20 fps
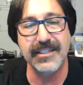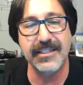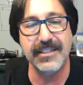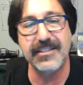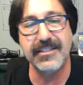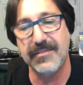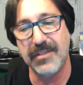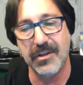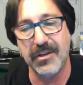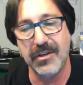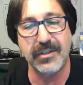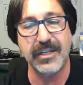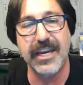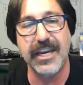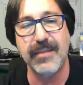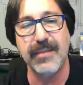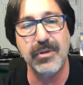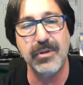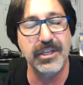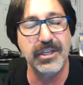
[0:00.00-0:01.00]
the
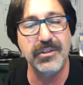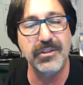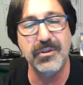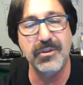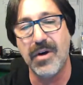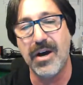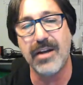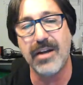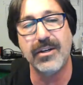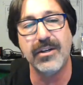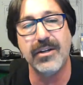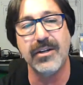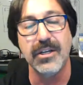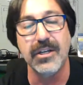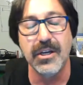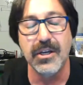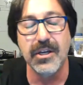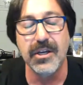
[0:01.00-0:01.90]
cable in the water,